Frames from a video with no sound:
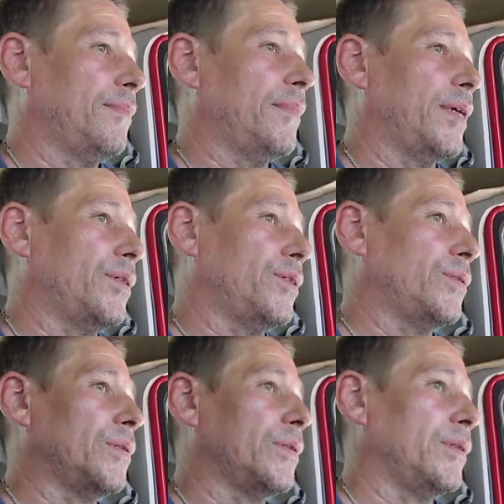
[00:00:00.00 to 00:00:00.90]
make
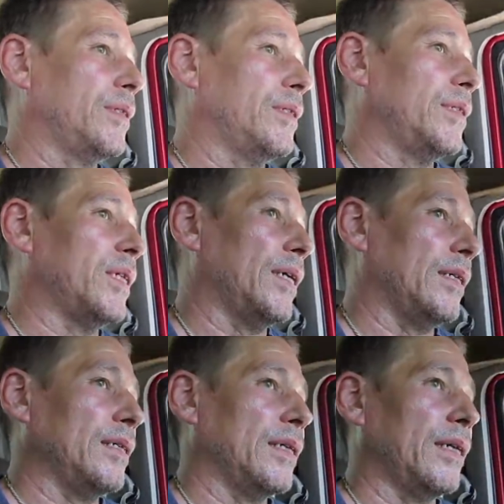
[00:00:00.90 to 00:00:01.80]
sure that
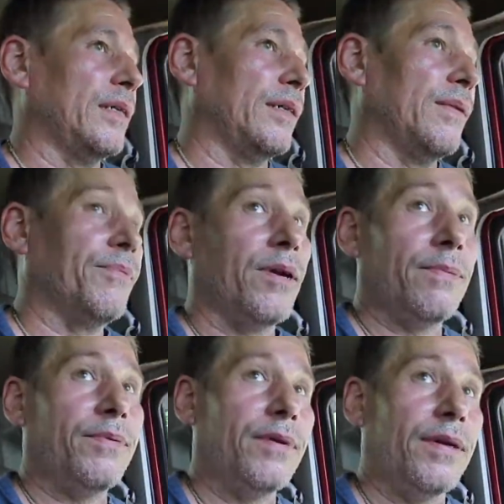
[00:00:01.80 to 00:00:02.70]
John's getting the
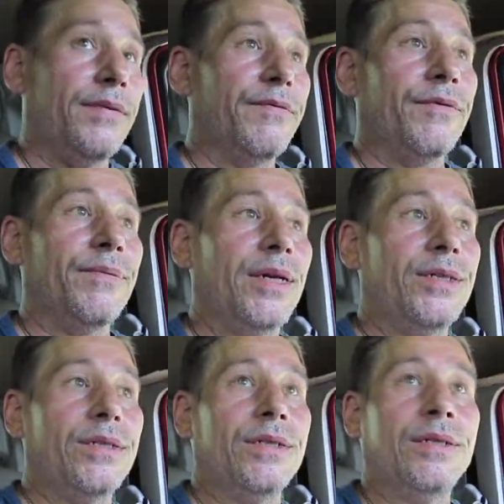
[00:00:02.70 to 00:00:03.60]
proper
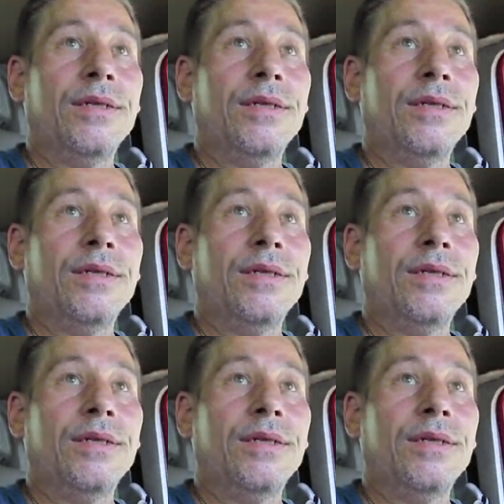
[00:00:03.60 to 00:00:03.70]
information.